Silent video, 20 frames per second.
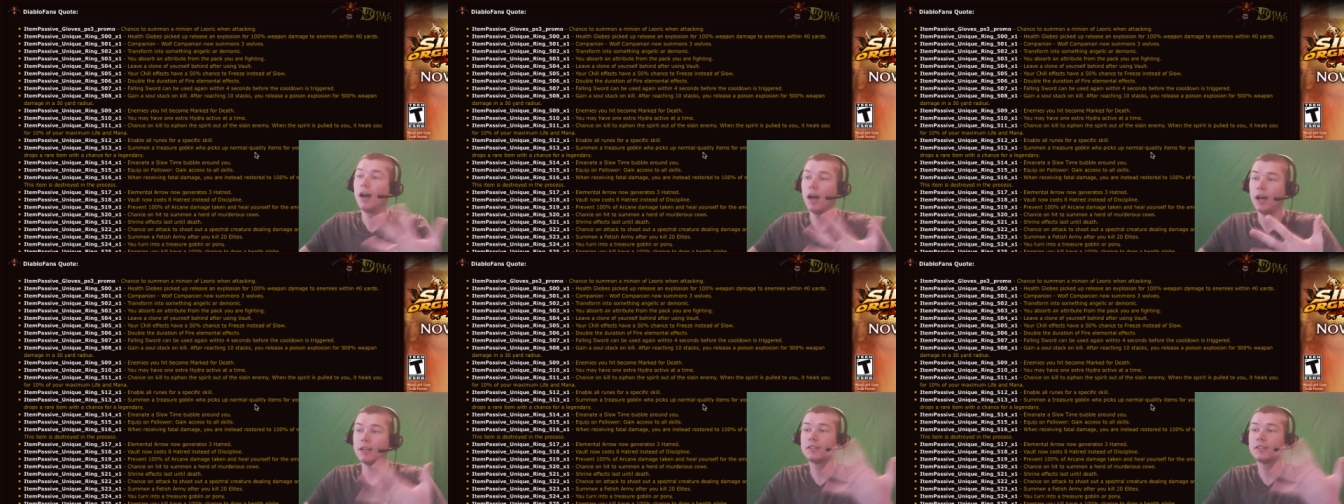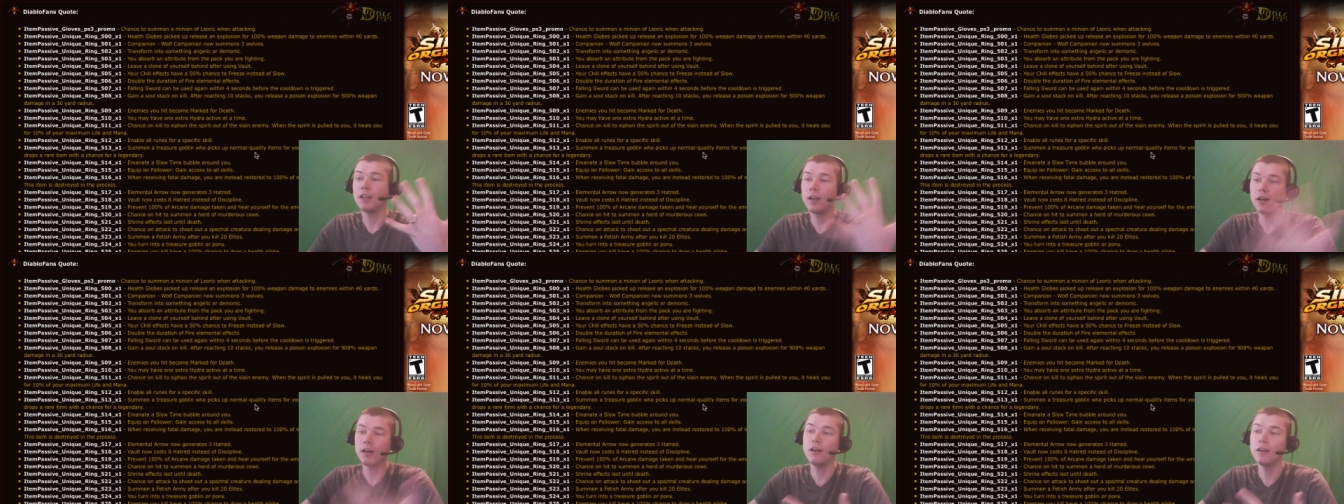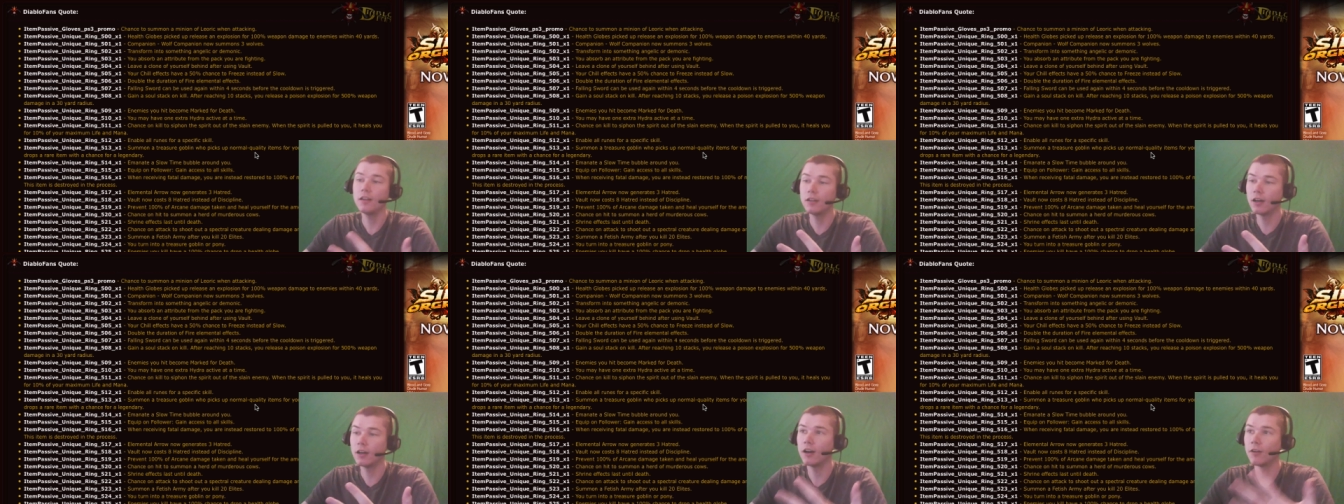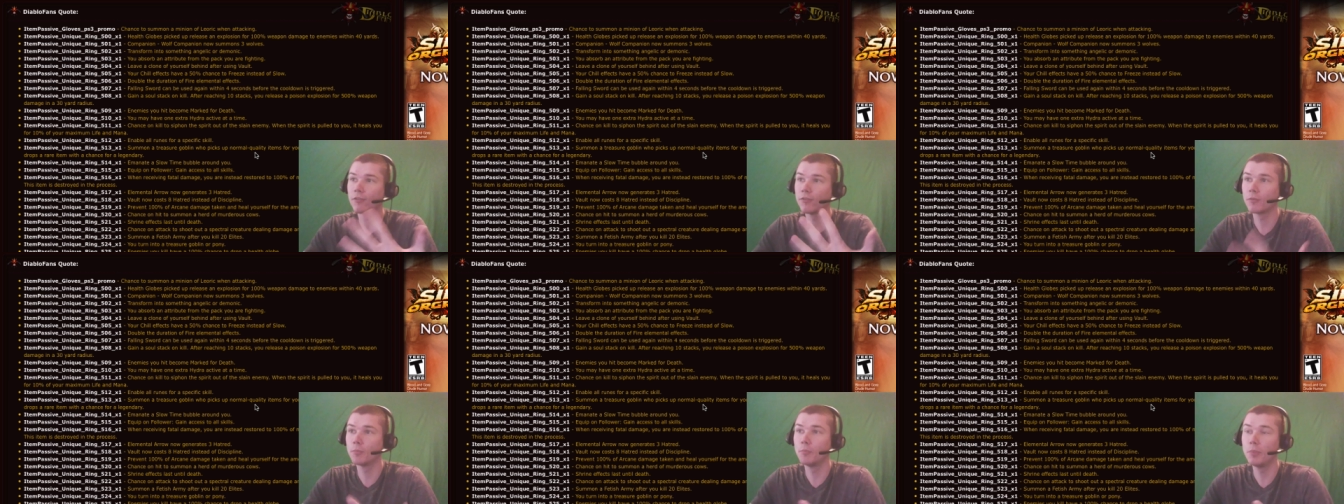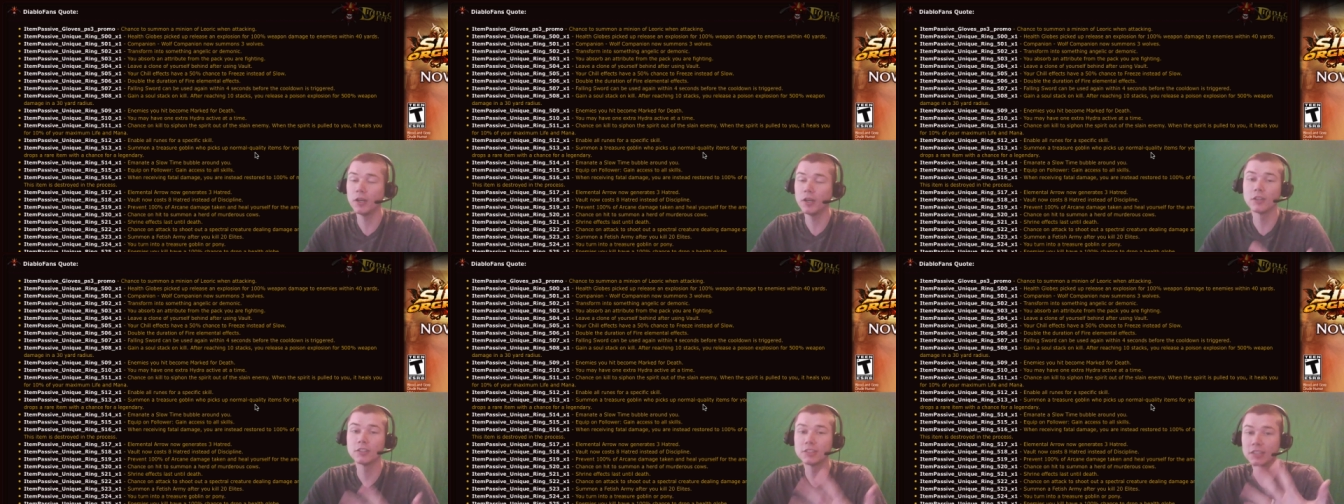a ton of
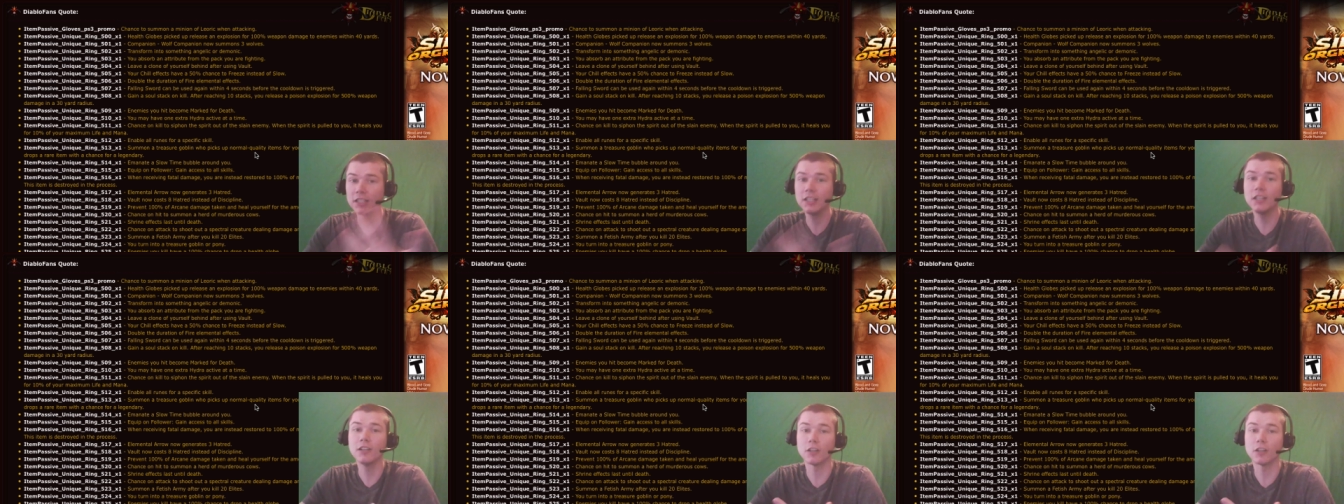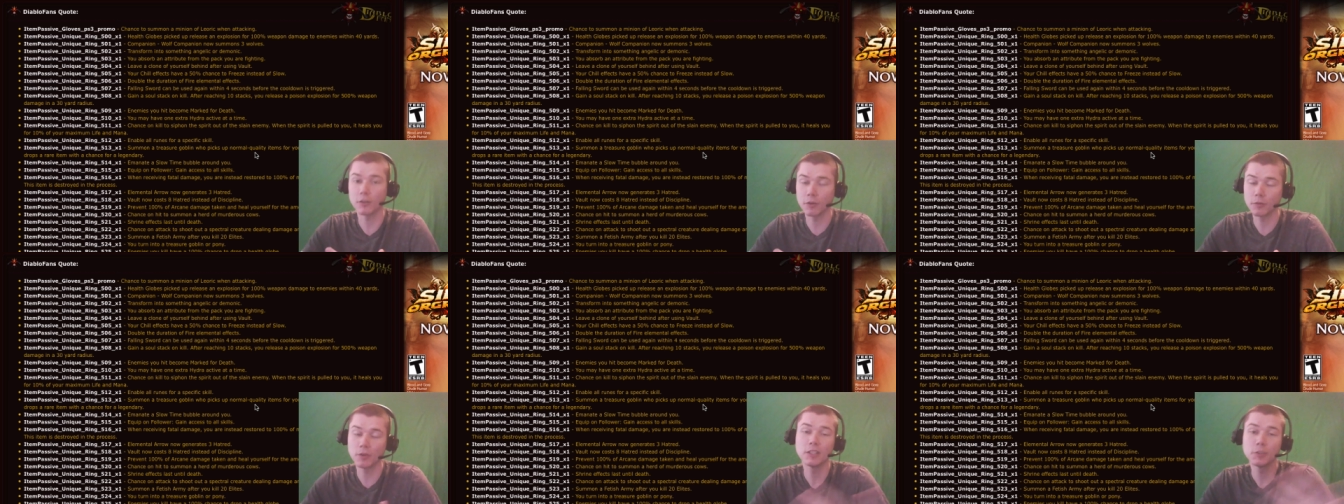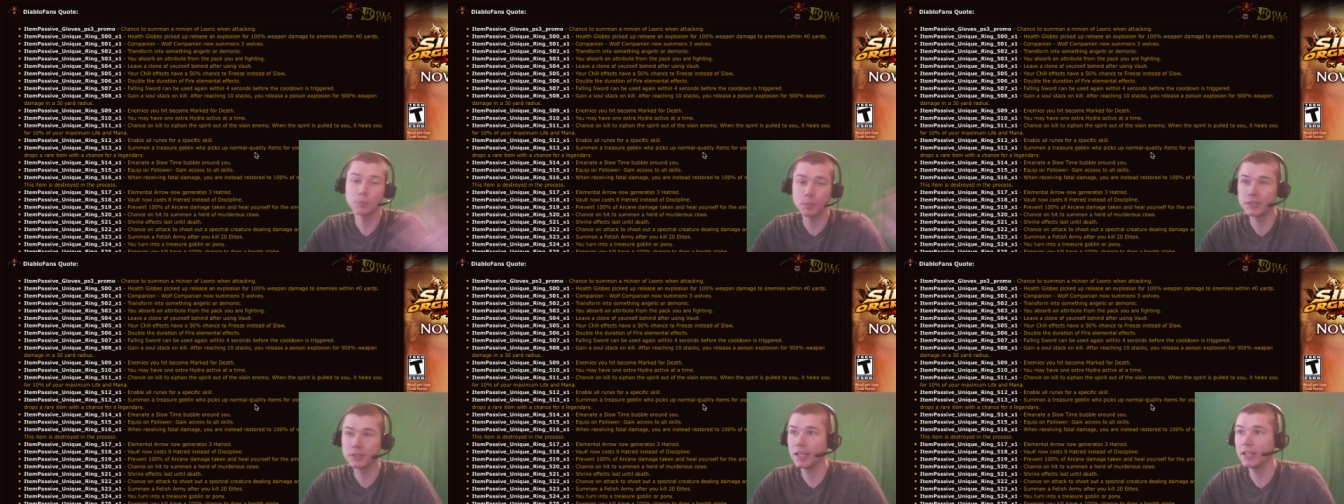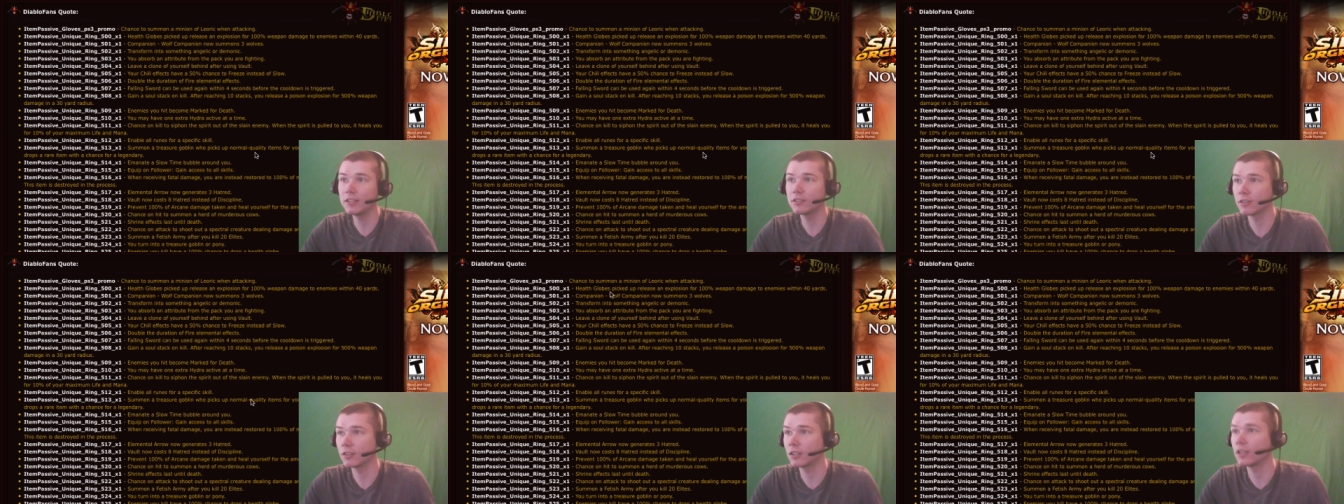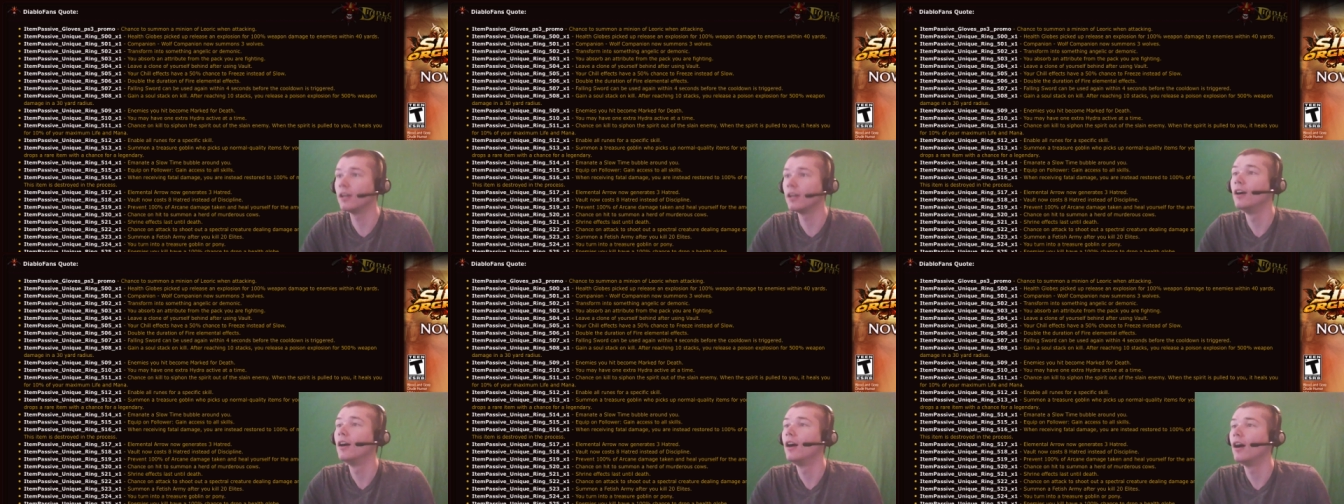builds here, or at least
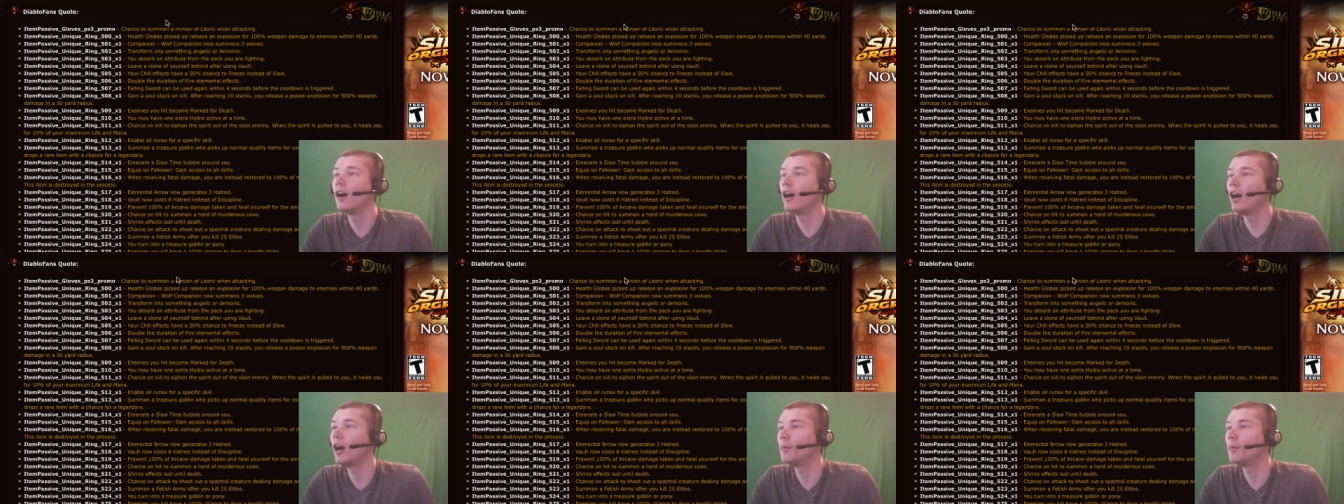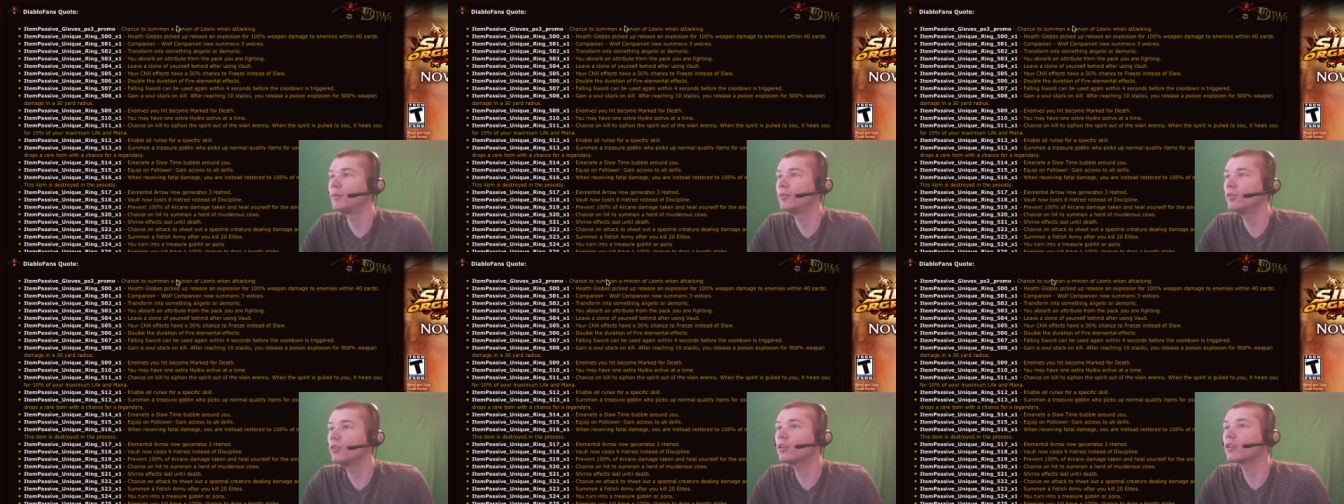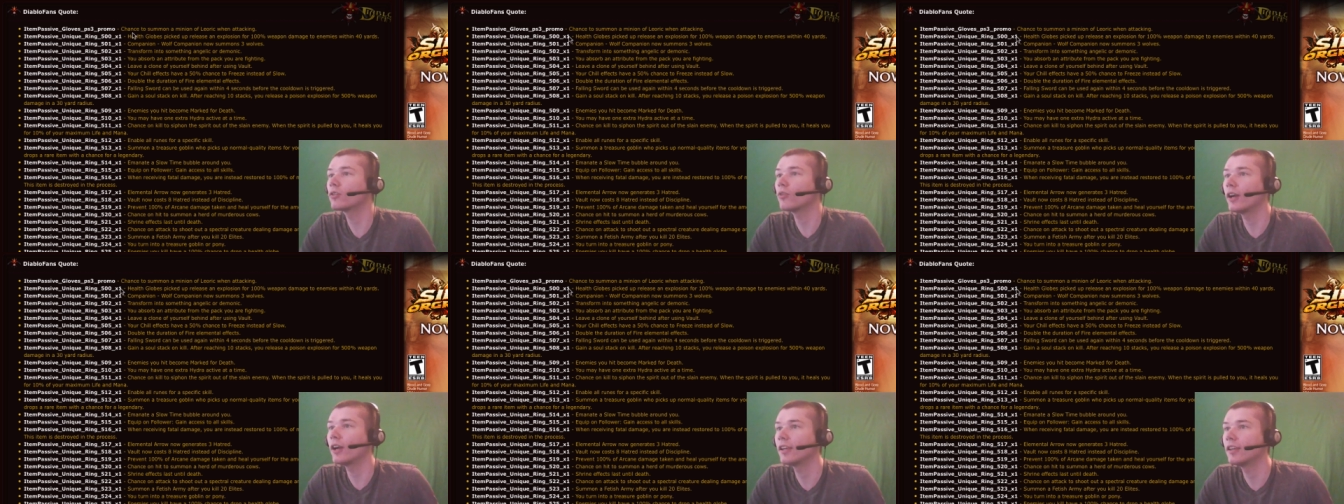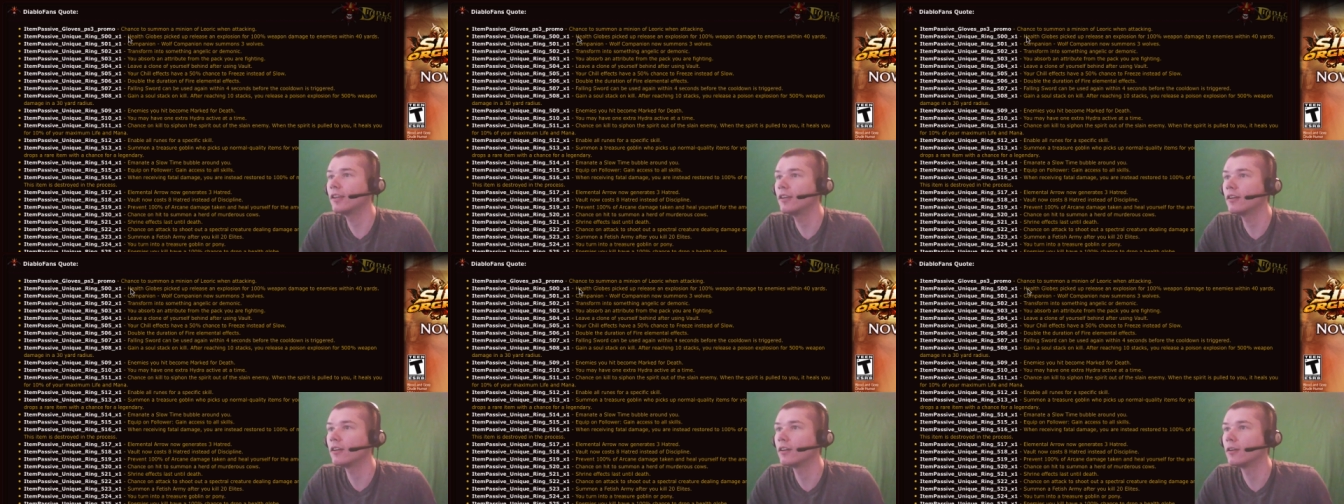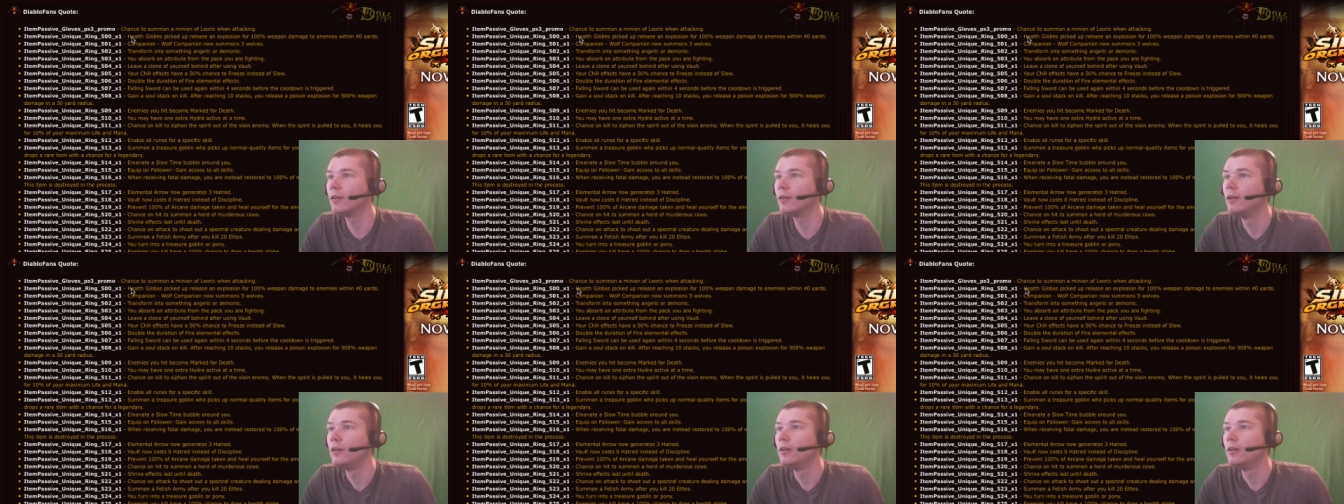potentially. Um, if you look right right here,